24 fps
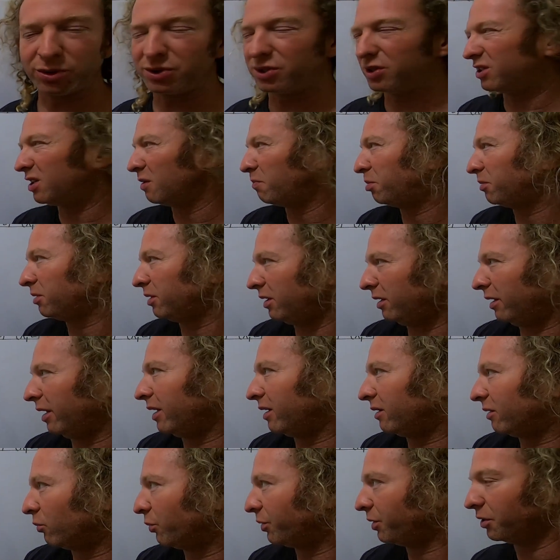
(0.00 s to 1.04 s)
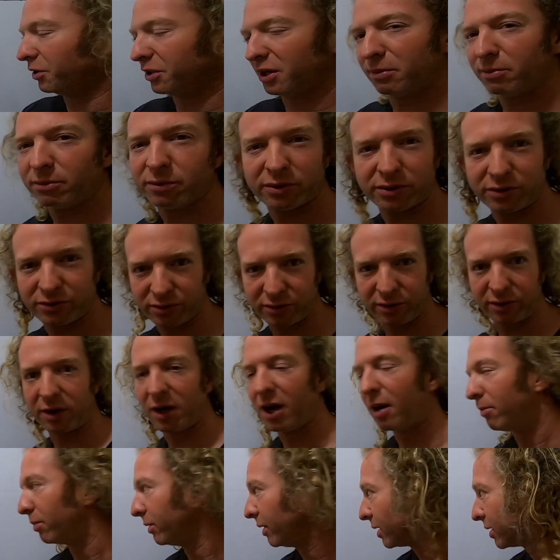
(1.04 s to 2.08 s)
which is typically like the real numbers or the
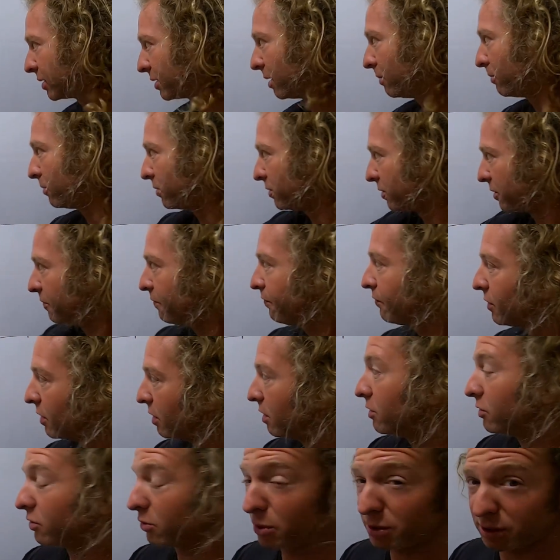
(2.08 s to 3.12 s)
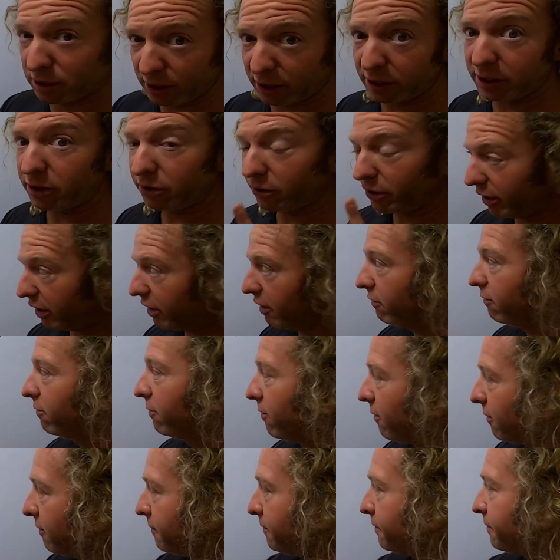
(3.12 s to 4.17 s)
complex numbers. So it's linear
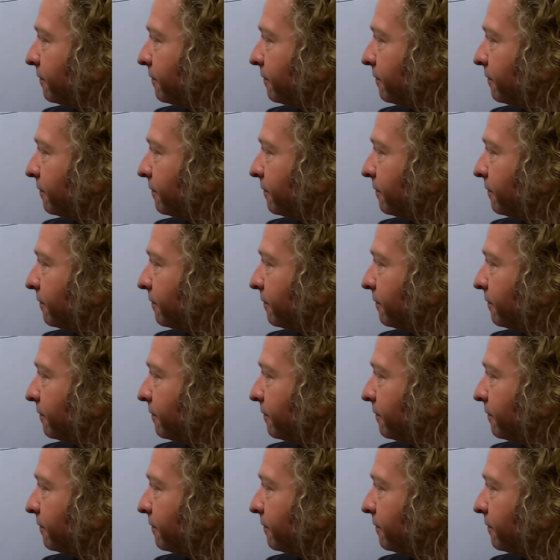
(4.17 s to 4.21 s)
if,